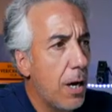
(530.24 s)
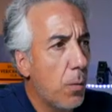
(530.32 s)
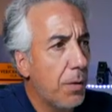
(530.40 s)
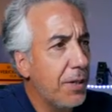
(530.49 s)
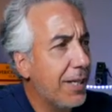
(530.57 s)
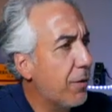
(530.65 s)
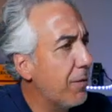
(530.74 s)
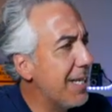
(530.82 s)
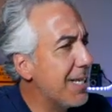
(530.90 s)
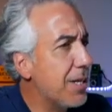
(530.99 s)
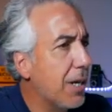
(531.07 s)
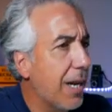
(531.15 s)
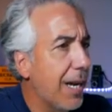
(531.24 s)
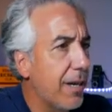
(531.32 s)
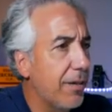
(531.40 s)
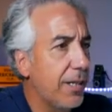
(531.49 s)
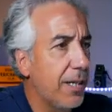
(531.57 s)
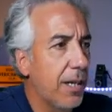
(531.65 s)
I will decrease the
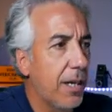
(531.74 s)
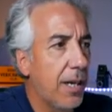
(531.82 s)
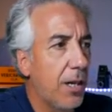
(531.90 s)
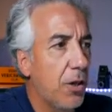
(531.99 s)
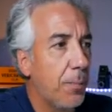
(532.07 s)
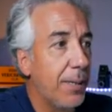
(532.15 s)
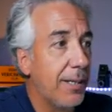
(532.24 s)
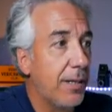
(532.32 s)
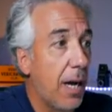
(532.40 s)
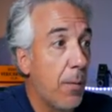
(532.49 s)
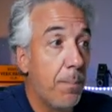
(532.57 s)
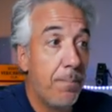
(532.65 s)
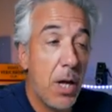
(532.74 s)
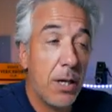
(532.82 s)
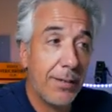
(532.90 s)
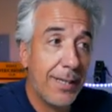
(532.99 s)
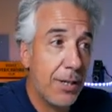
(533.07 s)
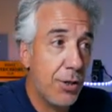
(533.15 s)
clarity a little bit. I'm
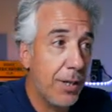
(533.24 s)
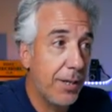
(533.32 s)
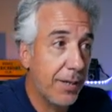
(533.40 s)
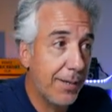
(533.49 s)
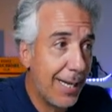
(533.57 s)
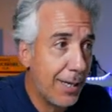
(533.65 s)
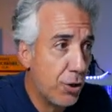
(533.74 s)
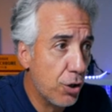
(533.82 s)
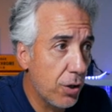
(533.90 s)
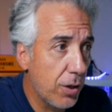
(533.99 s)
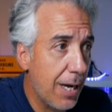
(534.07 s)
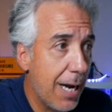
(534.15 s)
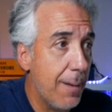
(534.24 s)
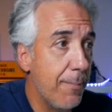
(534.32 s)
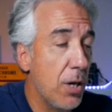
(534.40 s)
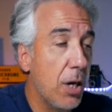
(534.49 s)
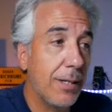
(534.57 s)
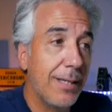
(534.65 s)
not touching the texture.
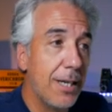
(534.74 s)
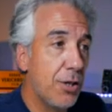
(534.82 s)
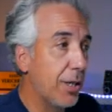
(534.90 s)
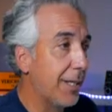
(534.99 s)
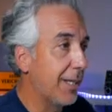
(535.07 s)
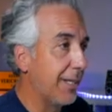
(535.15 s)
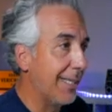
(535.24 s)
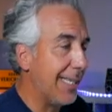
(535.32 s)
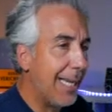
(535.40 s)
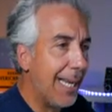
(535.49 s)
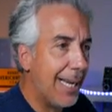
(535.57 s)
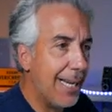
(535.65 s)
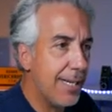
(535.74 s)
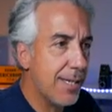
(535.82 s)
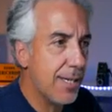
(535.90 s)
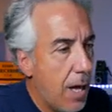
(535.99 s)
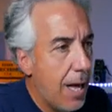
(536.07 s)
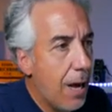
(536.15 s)
I'm not touching the
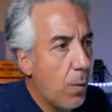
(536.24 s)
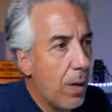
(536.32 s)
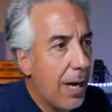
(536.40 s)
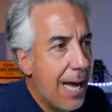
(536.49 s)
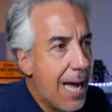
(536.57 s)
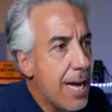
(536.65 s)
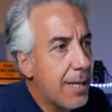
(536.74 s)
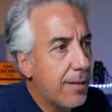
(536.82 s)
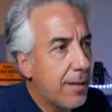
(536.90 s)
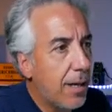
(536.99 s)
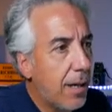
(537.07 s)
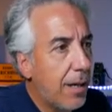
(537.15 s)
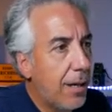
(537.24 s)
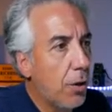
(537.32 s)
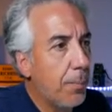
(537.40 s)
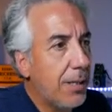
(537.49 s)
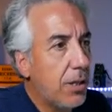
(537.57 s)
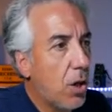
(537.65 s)
dehaze. I will add a
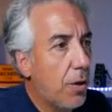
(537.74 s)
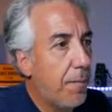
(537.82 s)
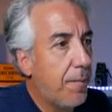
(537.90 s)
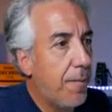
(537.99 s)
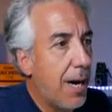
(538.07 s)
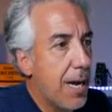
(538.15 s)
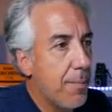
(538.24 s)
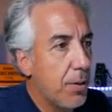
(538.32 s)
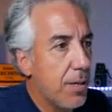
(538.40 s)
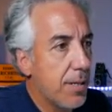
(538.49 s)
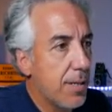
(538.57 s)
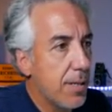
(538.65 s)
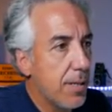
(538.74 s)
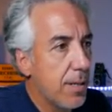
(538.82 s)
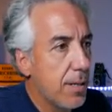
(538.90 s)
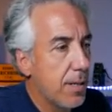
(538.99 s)
little bit of vibrance.